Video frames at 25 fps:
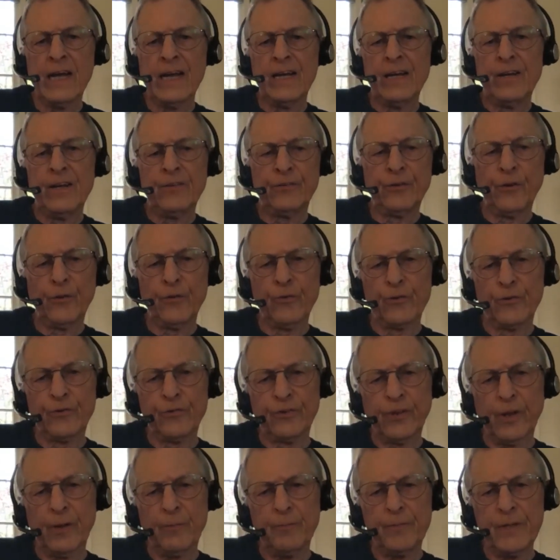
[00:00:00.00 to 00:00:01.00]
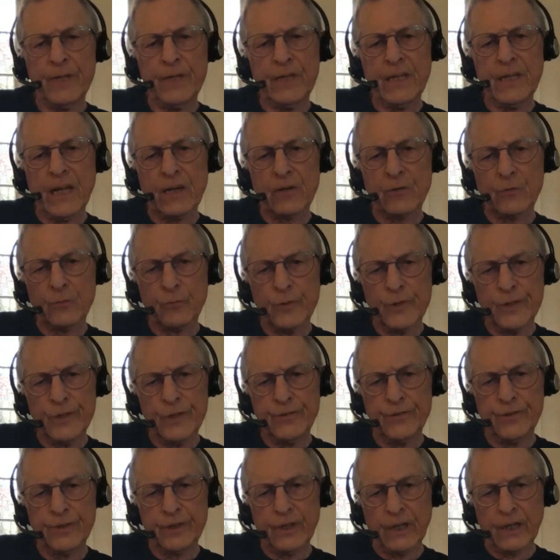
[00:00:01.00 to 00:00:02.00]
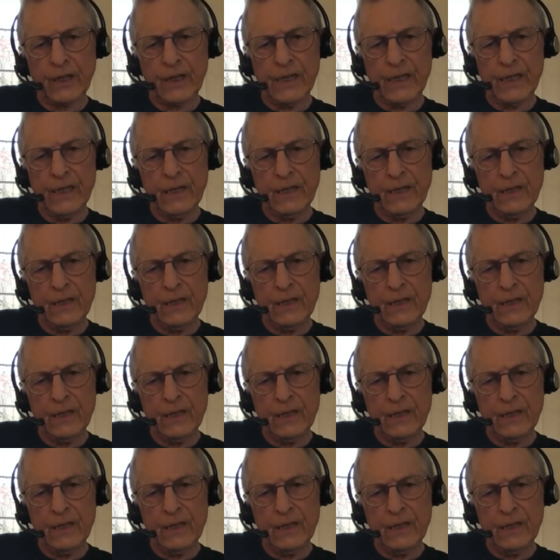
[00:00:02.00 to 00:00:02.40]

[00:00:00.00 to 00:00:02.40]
So there's something that originally